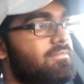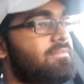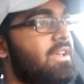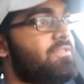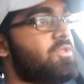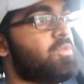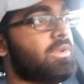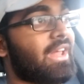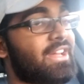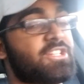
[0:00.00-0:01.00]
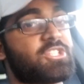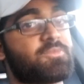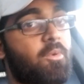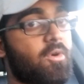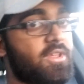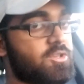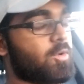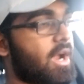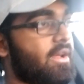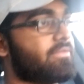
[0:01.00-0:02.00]
if you like a sporty
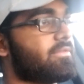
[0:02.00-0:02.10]
drive,